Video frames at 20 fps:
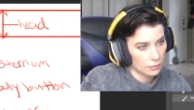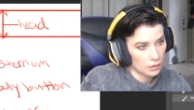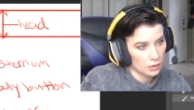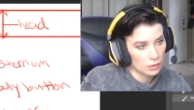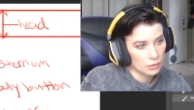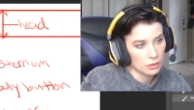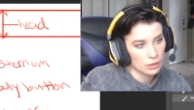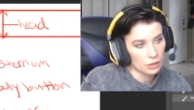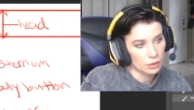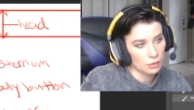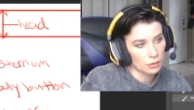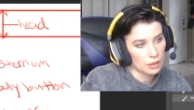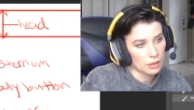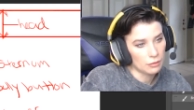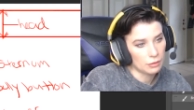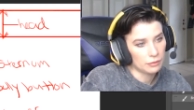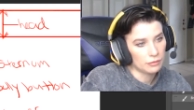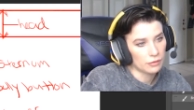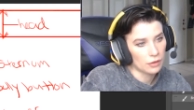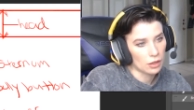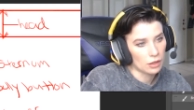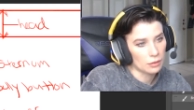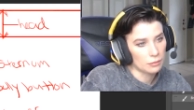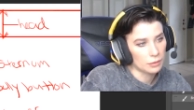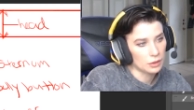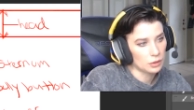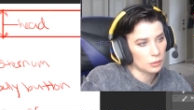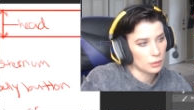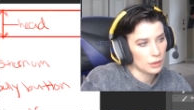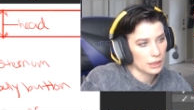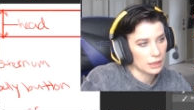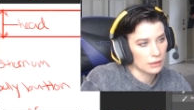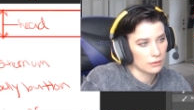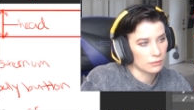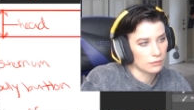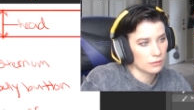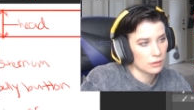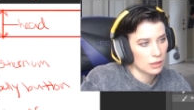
So it would fall in between